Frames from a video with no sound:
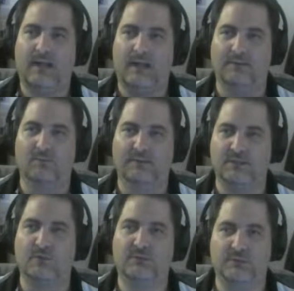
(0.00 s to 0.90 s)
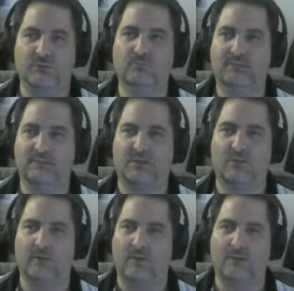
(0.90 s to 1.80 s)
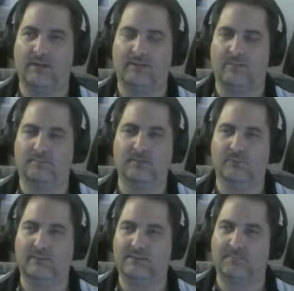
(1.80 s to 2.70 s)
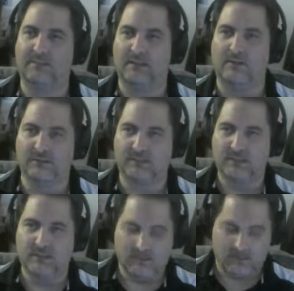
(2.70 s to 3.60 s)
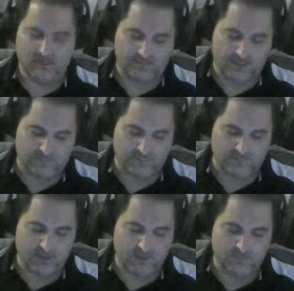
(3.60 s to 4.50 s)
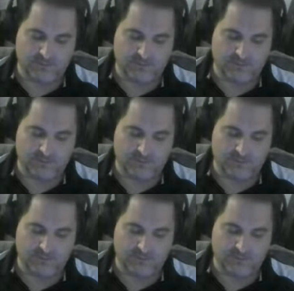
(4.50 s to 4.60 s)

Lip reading: there was no zoom, so I would end up doing something else, and that would muck with me.